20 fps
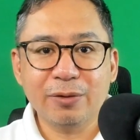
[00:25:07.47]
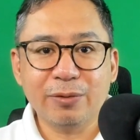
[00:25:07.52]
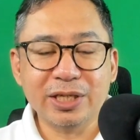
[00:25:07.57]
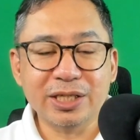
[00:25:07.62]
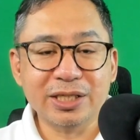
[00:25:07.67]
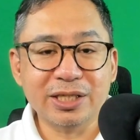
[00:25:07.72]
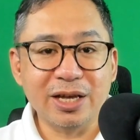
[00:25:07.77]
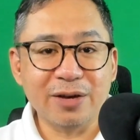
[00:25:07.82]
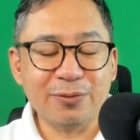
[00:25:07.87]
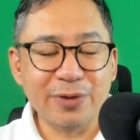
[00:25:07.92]

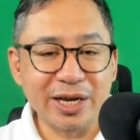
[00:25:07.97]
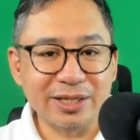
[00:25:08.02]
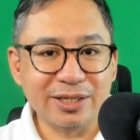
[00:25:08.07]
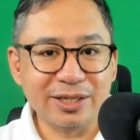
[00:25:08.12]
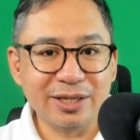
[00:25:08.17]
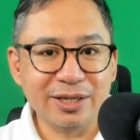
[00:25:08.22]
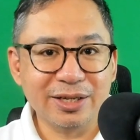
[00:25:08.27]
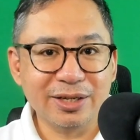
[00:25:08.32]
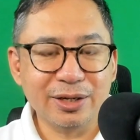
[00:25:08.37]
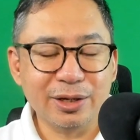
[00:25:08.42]
What is the
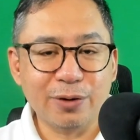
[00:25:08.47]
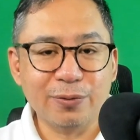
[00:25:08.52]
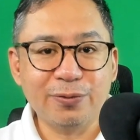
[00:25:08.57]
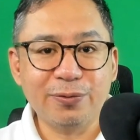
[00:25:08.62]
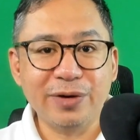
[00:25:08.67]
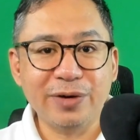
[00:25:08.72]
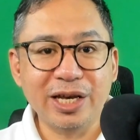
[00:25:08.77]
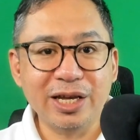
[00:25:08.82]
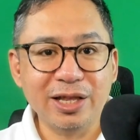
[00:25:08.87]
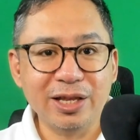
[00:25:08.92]
effect
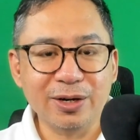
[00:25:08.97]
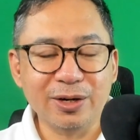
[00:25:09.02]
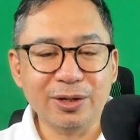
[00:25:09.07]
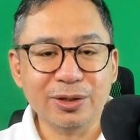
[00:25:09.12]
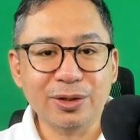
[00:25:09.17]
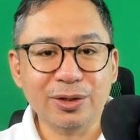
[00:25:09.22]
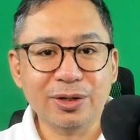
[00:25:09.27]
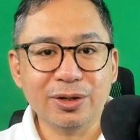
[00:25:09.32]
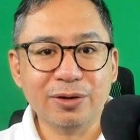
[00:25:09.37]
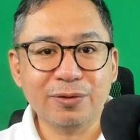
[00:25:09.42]
of
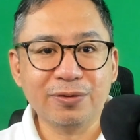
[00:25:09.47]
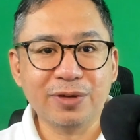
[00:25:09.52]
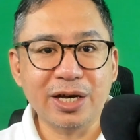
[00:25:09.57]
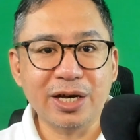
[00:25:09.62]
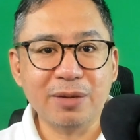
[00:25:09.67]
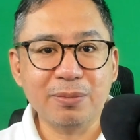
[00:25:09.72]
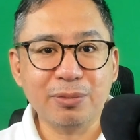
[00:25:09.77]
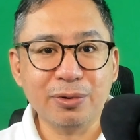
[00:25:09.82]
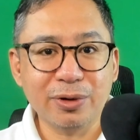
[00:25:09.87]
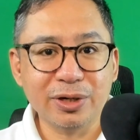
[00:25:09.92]
failure of
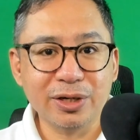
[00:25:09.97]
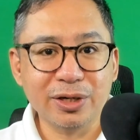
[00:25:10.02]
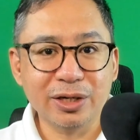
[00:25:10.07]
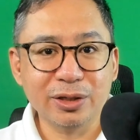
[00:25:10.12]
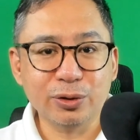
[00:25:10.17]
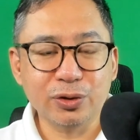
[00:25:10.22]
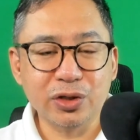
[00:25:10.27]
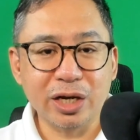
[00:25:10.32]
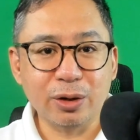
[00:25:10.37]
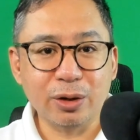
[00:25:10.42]
the
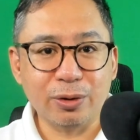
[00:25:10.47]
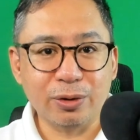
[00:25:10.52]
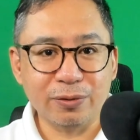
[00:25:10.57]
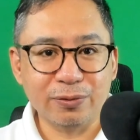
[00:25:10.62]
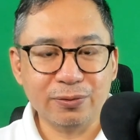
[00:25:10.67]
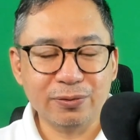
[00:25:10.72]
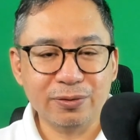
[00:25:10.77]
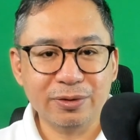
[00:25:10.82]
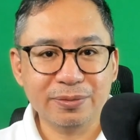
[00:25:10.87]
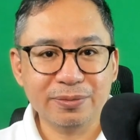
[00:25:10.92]
employer to check
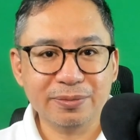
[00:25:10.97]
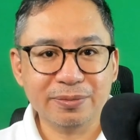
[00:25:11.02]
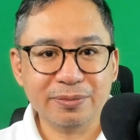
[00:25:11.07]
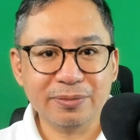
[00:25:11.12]
off?